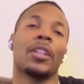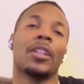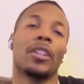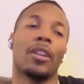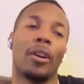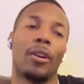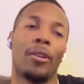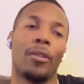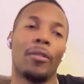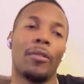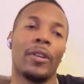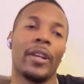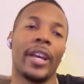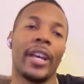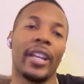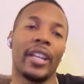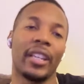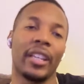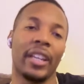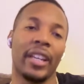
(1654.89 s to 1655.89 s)
go
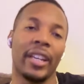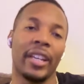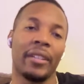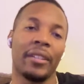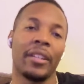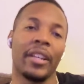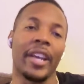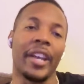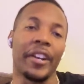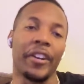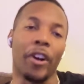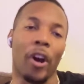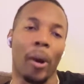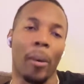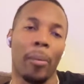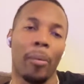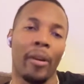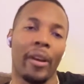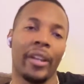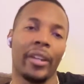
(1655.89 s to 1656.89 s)
and get
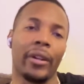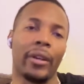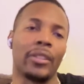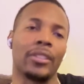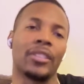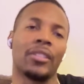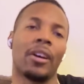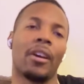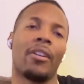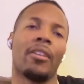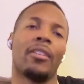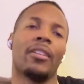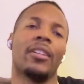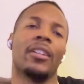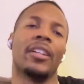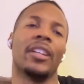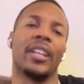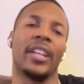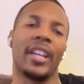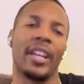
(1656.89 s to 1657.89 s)
incorporated or start
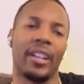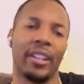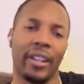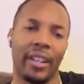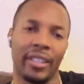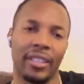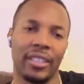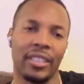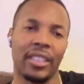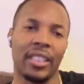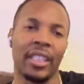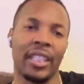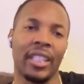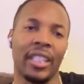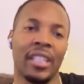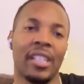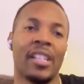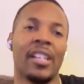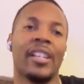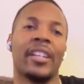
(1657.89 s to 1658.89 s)
a
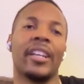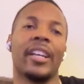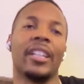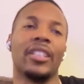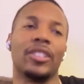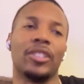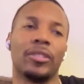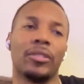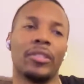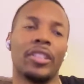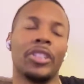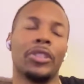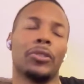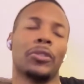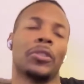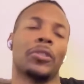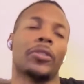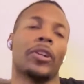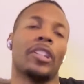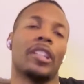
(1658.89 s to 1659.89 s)
LLC as soon as
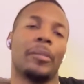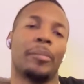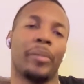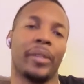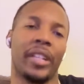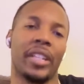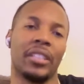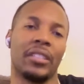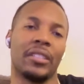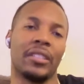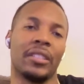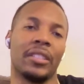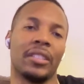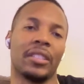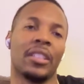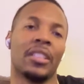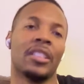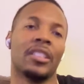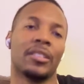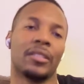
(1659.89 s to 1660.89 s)
you start the
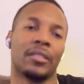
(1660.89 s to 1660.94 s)
business.